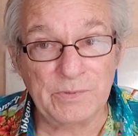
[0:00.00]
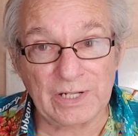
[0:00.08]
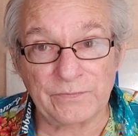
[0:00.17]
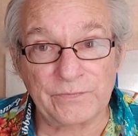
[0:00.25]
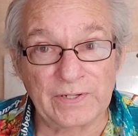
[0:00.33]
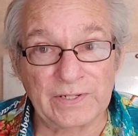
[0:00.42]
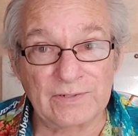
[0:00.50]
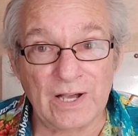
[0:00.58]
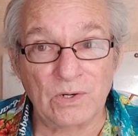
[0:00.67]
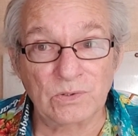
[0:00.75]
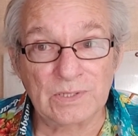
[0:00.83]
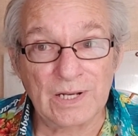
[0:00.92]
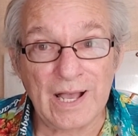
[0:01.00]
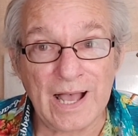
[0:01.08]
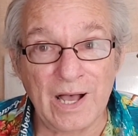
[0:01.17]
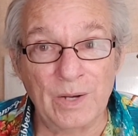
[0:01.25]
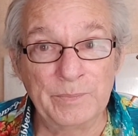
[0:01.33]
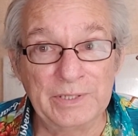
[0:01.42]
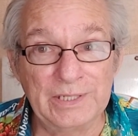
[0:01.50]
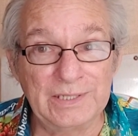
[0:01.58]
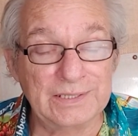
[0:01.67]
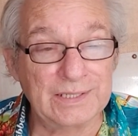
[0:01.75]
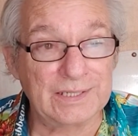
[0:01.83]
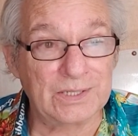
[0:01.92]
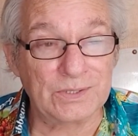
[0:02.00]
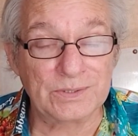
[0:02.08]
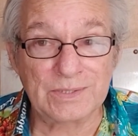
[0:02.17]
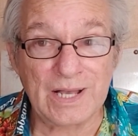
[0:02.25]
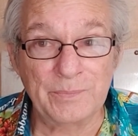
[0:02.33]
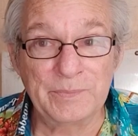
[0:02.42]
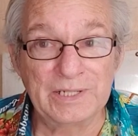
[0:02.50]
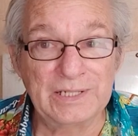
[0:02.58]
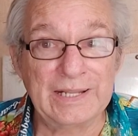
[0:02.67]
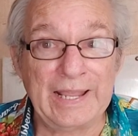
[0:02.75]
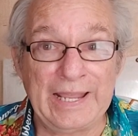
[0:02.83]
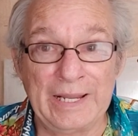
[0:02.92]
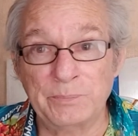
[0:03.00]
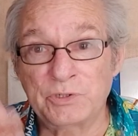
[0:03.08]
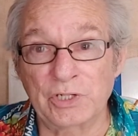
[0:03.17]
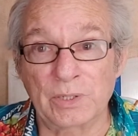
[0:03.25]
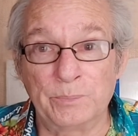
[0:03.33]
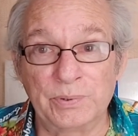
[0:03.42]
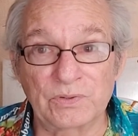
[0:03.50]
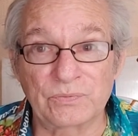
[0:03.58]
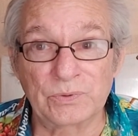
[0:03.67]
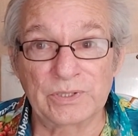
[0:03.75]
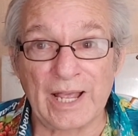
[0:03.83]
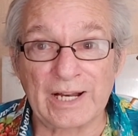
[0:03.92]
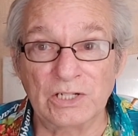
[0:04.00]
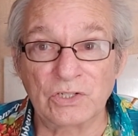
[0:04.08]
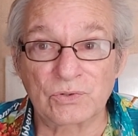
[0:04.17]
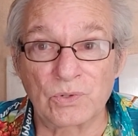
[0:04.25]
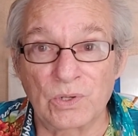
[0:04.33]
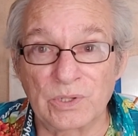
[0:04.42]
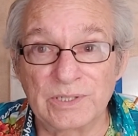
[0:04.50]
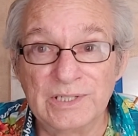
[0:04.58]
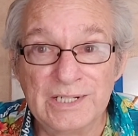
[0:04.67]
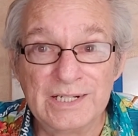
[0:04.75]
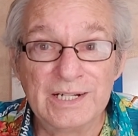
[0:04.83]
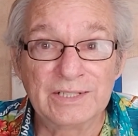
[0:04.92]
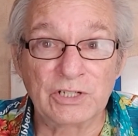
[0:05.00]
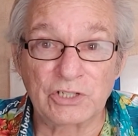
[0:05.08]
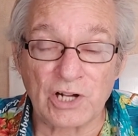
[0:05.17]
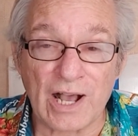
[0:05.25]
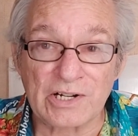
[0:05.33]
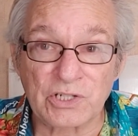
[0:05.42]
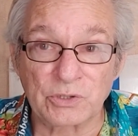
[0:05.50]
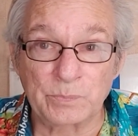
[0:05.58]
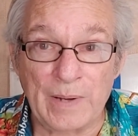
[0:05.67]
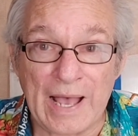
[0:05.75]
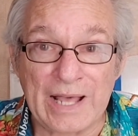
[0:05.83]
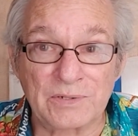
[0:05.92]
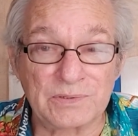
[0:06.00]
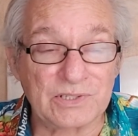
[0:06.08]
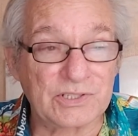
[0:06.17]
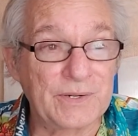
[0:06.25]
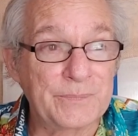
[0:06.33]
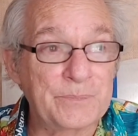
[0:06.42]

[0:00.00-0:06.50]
You got to figure out how many amps you can put through that controller to charge those batteries.